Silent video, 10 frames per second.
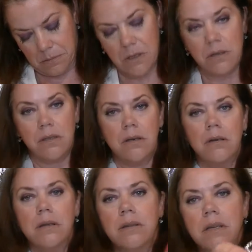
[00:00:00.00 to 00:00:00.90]
You see
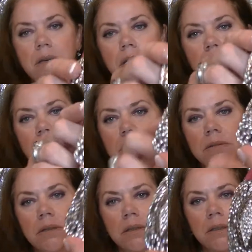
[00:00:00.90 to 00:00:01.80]
all of the little,
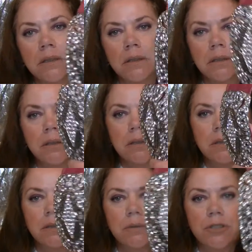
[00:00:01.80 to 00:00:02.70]
I
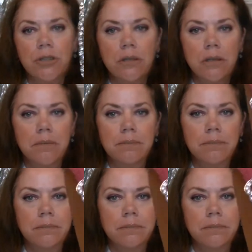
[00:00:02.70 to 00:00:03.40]
don't know what you call them.